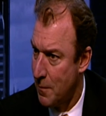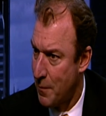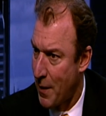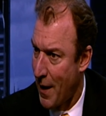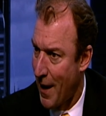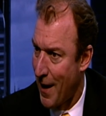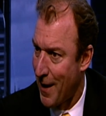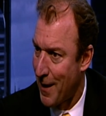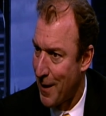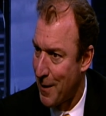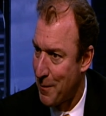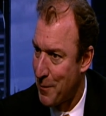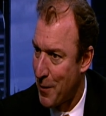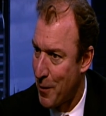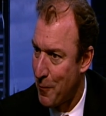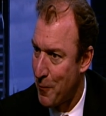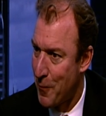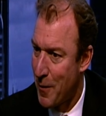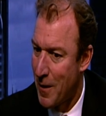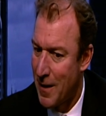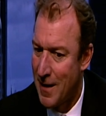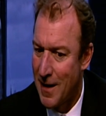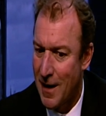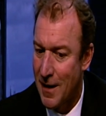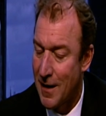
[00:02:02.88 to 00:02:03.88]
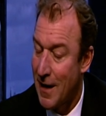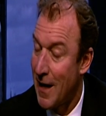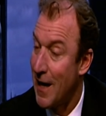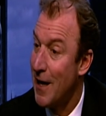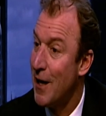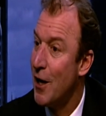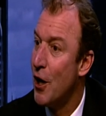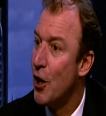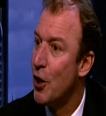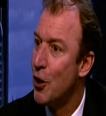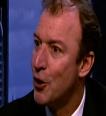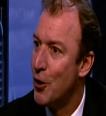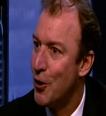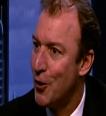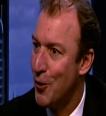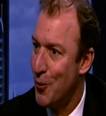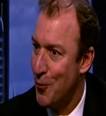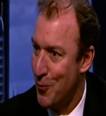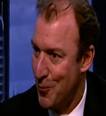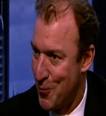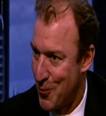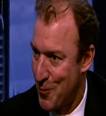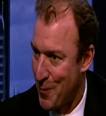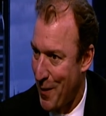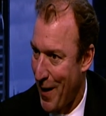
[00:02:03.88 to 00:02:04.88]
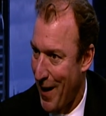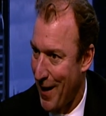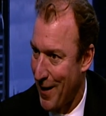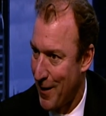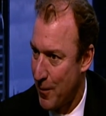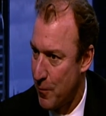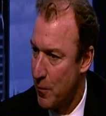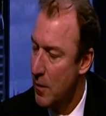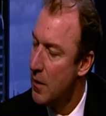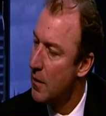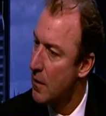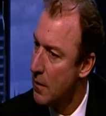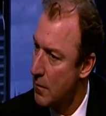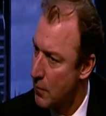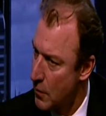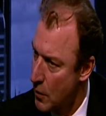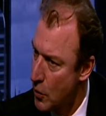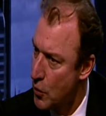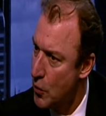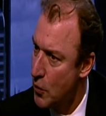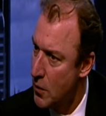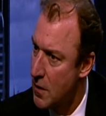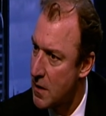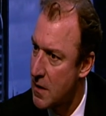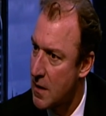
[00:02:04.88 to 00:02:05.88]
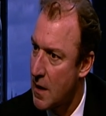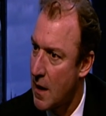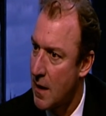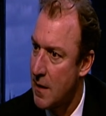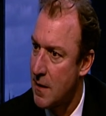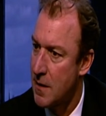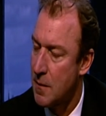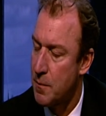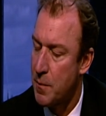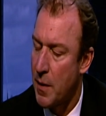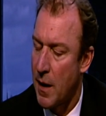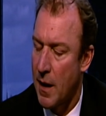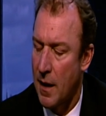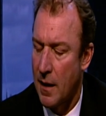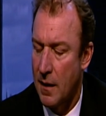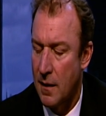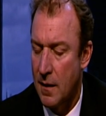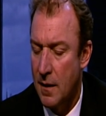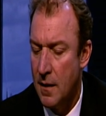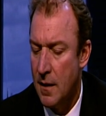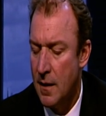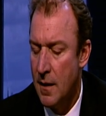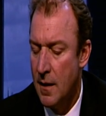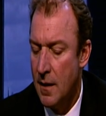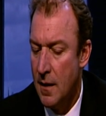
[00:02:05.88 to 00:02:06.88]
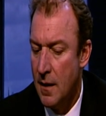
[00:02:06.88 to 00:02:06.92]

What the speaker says: bank, but we are not a huge bank. We are a good-sized bank.